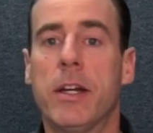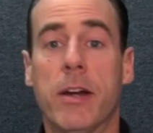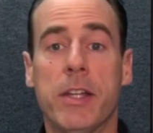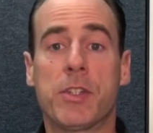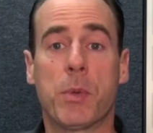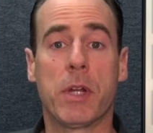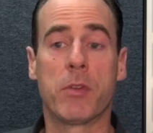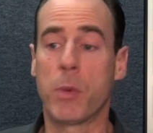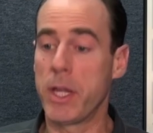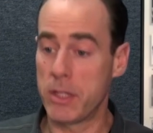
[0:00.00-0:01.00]
All right, so
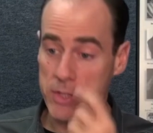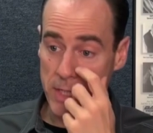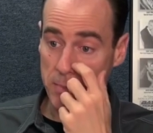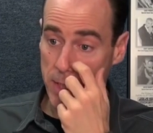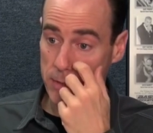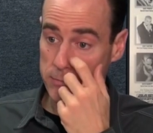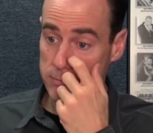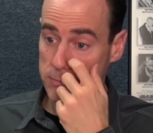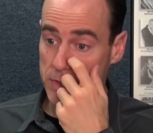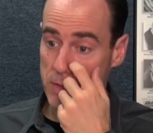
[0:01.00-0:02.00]
whatever way you decide to play it,
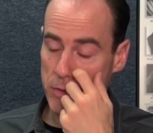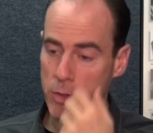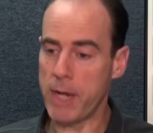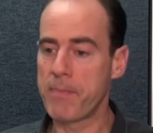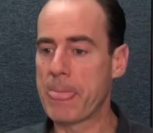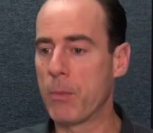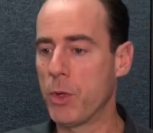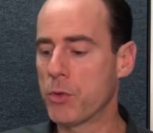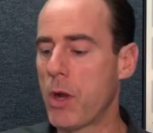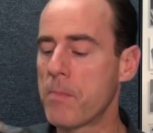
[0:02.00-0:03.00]
let's give it a try.
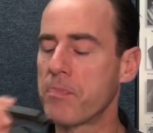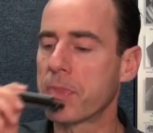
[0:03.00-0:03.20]
1 draw.